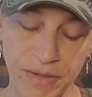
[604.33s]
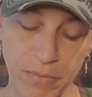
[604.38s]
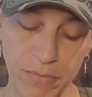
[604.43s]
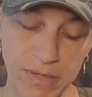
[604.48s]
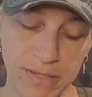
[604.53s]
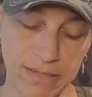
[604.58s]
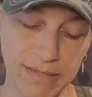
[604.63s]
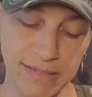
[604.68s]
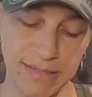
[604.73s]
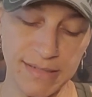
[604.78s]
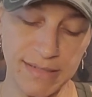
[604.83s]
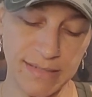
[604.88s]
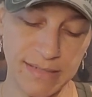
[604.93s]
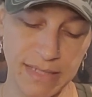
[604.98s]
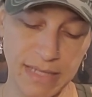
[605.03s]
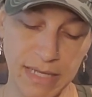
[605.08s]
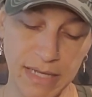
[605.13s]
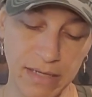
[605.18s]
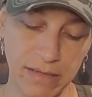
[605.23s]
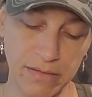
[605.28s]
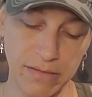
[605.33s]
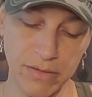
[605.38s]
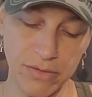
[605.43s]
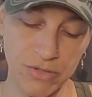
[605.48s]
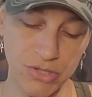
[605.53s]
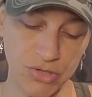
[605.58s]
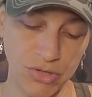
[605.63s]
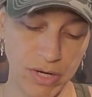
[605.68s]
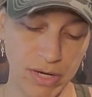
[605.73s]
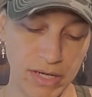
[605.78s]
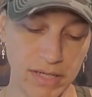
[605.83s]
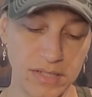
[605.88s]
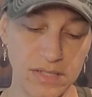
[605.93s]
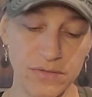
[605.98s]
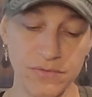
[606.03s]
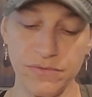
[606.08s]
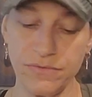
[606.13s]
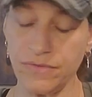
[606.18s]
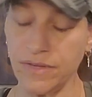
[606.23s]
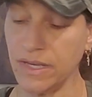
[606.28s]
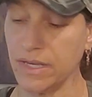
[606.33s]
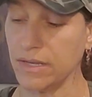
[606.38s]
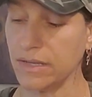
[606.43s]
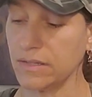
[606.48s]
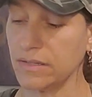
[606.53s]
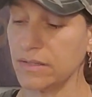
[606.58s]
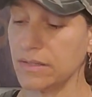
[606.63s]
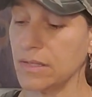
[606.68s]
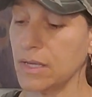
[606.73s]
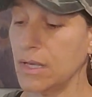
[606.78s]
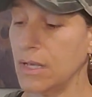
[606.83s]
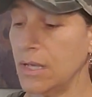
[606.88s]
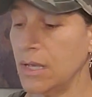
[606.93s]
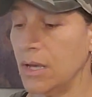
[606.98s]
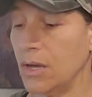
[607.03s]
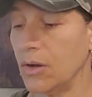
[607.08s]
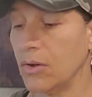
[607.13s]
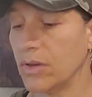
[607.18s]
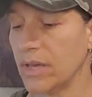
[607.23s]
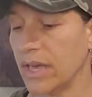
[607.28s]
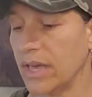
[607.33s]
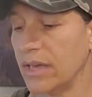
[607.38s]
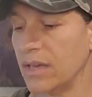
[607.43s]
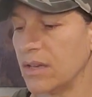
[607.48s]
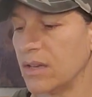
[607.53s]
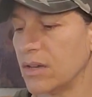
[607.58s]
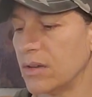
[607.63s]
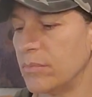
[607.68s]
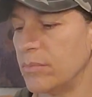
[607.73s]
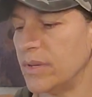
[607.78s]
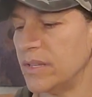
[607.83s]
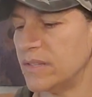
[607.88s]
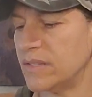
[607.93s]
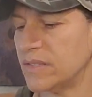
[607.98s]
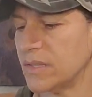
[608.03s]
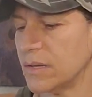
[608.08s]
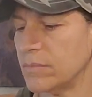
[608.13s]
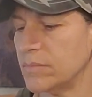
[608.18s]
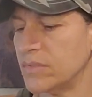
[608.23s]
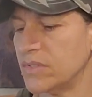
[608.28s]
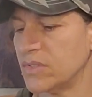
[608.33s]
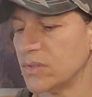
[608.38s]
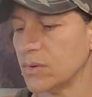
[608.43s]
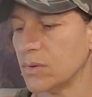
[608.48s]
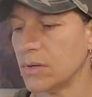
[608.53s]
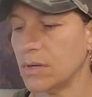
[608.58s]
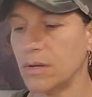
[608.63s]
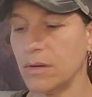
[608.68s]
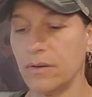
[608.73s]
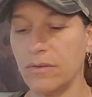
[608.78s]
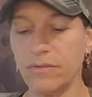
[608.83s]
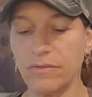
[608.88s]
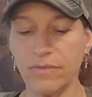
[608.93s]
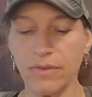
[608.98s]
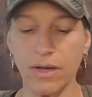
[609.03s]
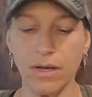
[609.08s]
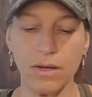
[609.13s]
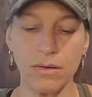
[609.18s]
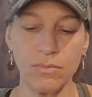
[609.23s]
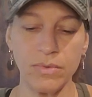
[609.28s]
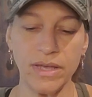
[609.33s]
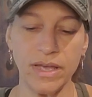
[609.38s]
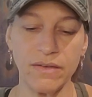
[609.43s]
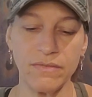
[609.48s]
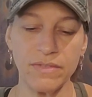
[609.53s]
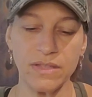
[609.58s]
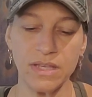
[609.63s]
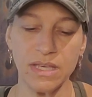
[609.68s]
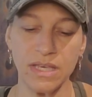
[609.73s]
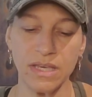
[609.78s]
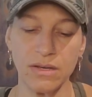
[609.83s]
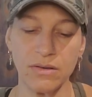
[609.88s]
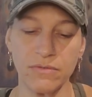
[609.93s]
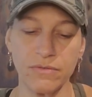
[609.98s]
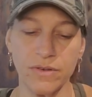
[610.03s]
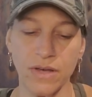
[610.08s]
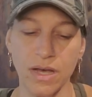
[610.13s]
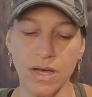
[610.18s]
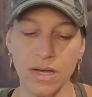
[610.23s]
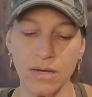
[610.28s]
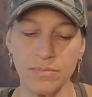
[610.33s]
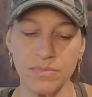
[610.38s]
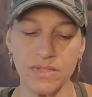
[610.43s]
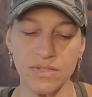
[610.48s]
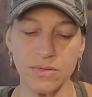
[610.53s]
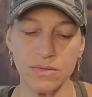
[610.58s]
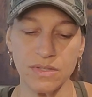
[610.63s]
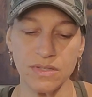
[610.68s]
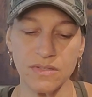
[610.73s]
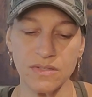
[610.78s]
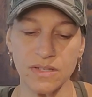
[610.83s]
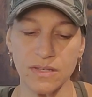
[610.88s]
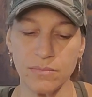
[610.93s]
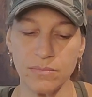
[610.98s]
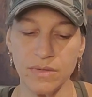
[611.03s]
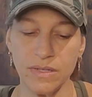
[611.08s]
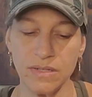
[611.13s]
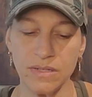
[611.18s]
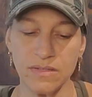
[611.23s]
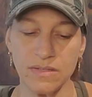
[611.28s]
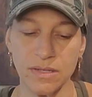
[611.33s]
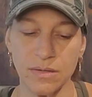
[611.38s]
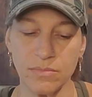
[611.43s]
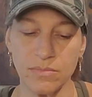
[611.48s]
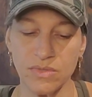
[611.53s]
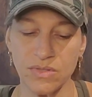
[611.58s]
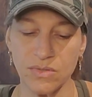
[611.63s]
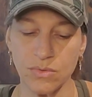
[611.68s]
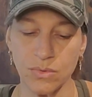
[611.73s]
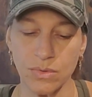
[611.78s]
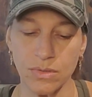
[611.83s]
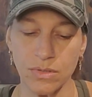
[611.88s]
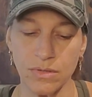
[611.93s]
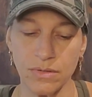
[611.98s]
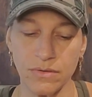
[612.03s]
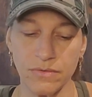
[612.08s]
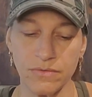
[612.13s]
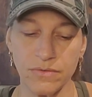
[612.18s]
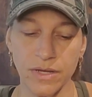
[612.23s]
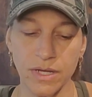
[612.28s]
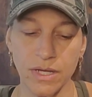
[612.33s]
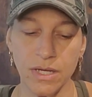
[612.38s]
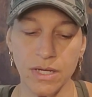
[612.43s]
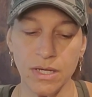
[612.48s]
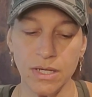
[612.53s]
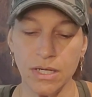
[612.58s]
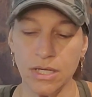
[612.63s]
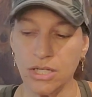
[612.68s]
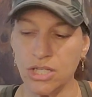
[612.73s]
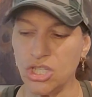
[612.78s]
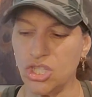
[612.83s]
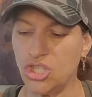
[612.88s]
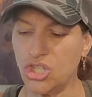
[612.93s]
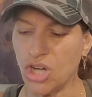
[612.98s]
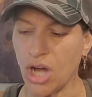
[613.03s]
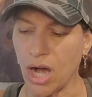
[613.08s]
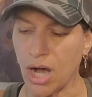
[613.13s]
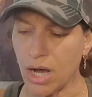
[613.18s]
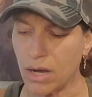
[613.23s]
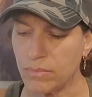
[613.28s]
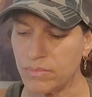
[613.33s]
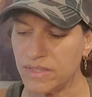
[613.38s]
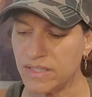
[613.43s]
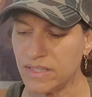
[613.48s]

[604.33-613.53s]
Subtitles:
What is this thing they're trying to fix? Okay, it could be some sort of, we have the King of Cups. So this could be some sort of job